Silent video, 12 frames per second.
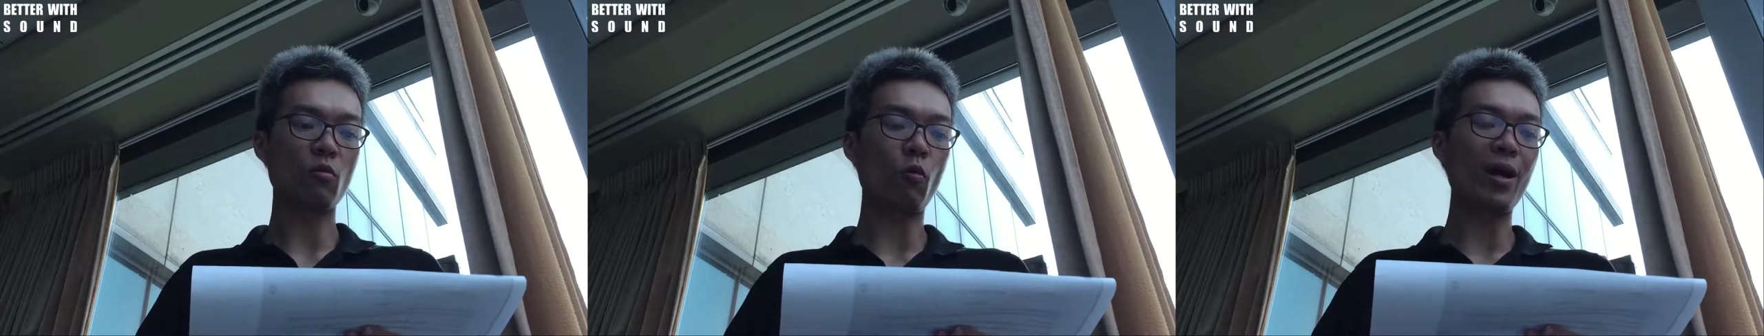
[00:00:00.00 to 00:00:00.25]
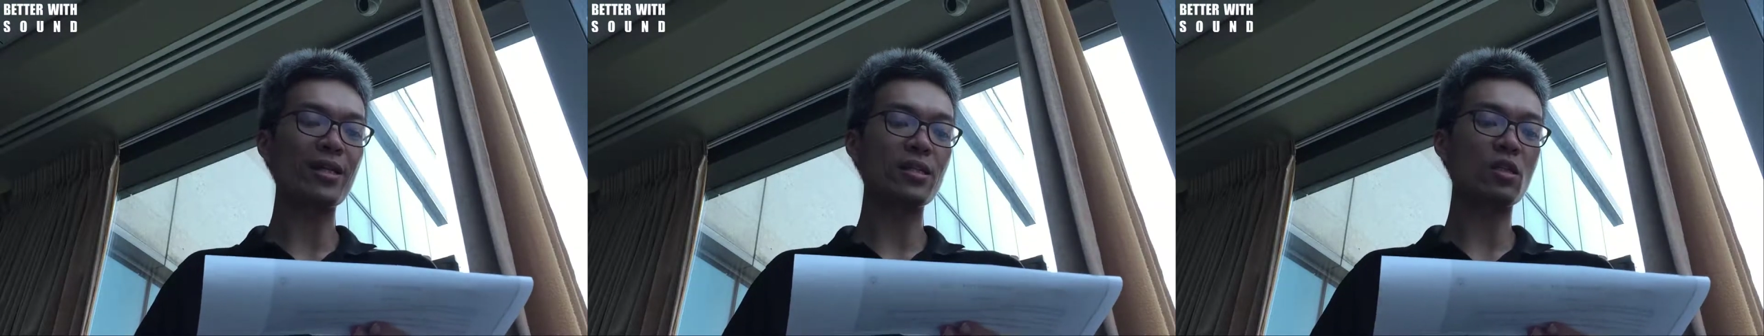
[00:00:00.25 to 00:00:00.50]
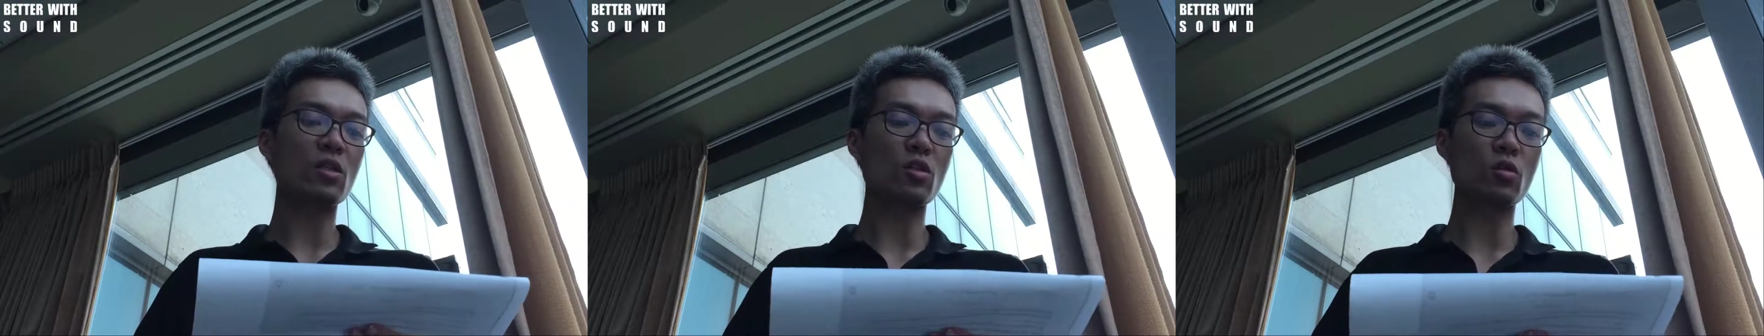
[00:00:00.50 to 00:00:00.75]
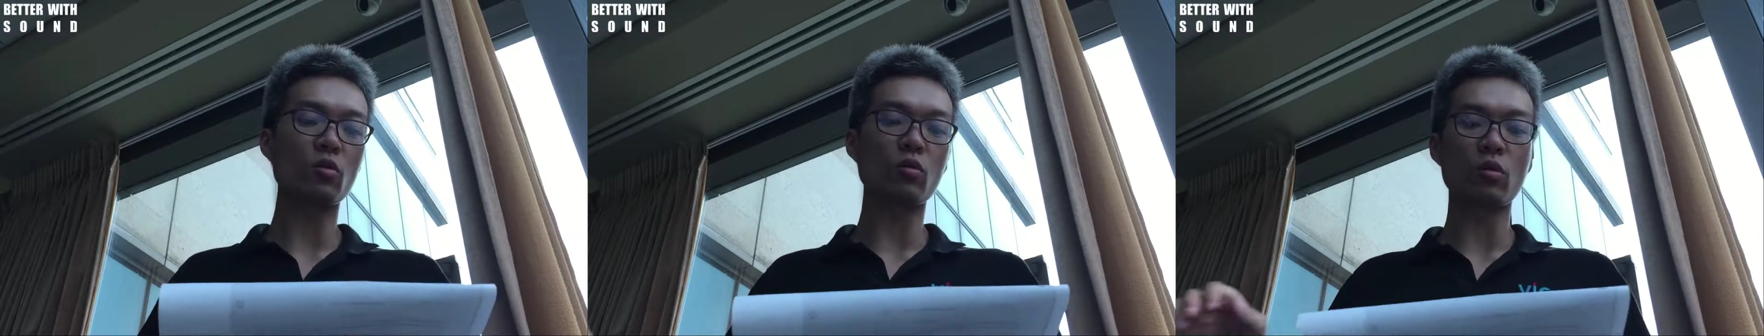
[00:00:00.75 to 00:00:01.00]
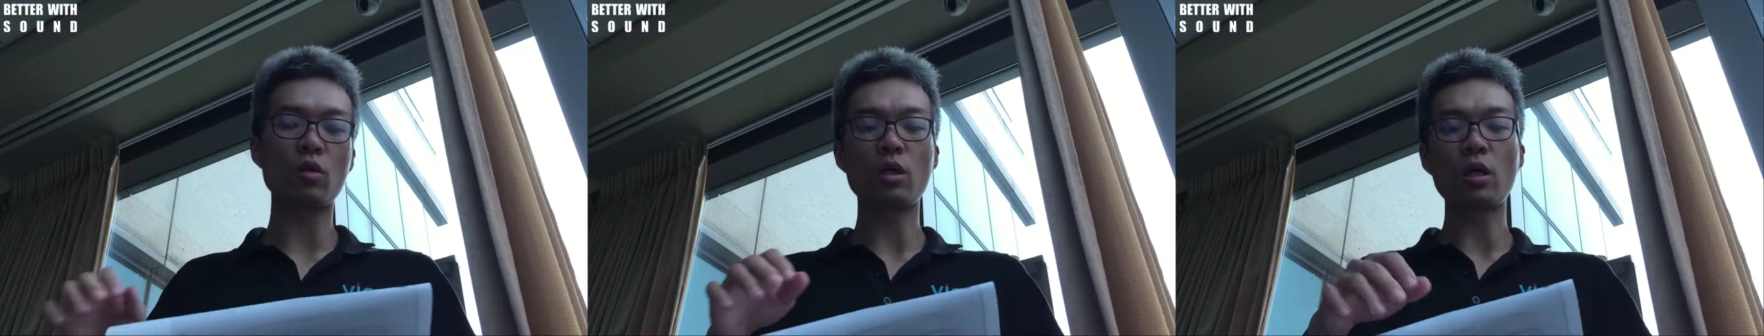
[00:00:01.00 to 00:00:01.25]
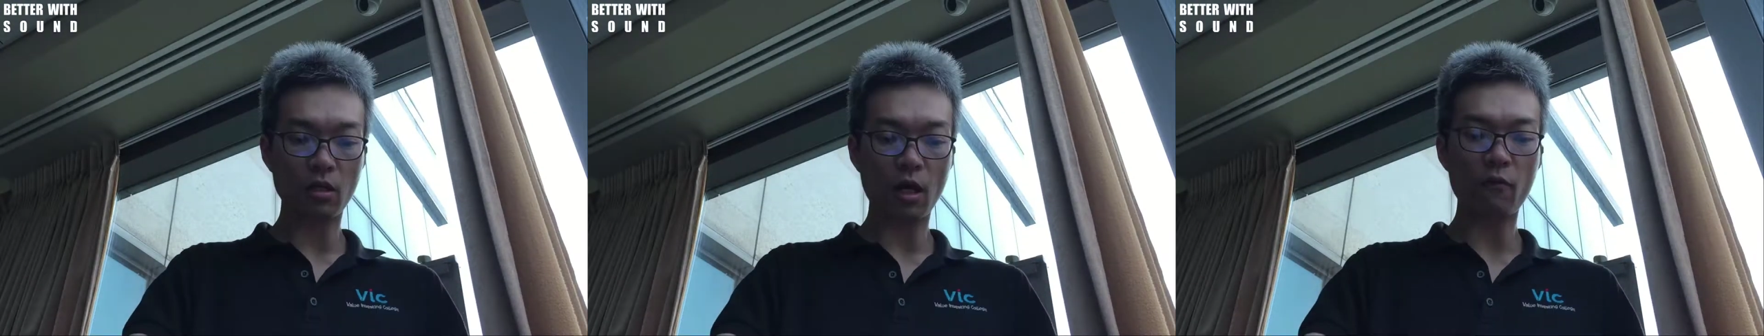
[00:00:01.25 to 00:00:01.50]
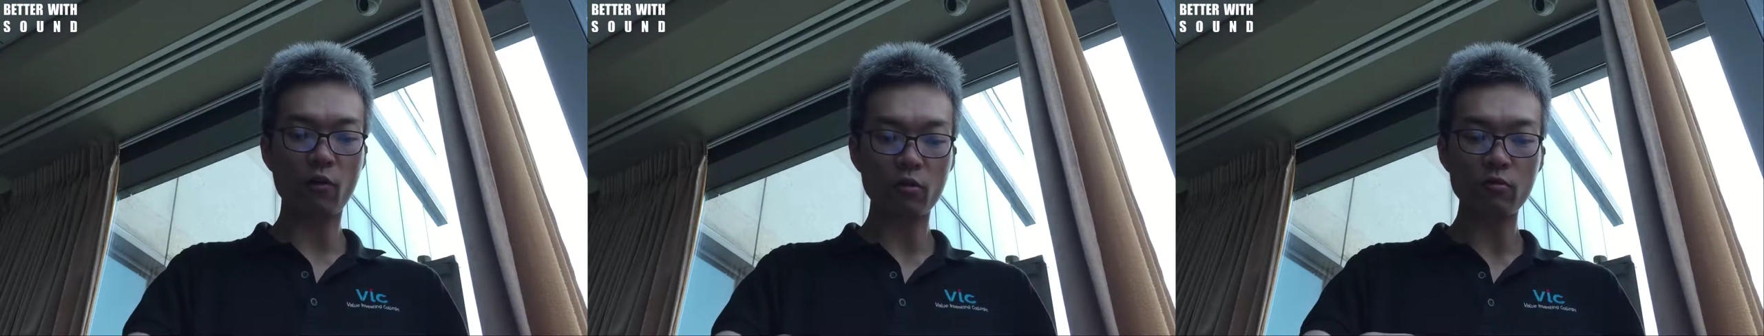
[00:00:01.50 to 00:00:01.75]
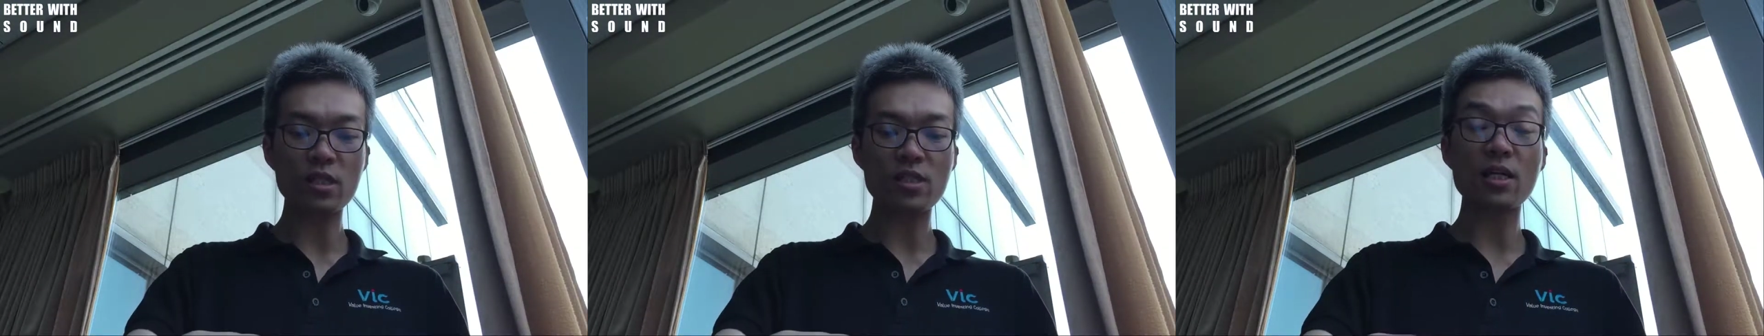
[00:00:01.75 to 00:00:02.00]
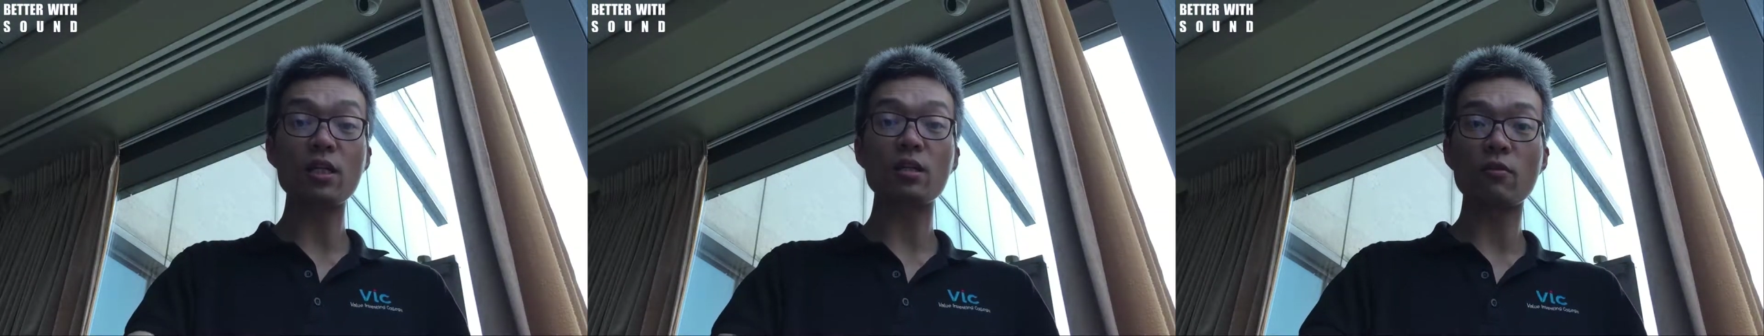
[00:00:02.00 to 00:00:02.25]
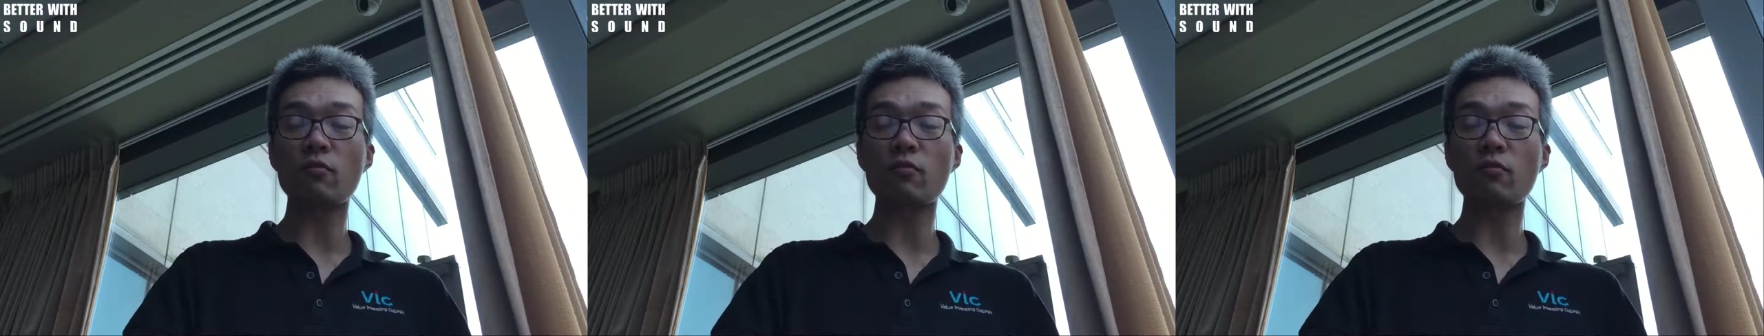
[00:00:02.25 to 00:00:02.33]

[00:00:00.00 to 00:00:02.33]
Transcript: Why is it so? Are foreign REITs any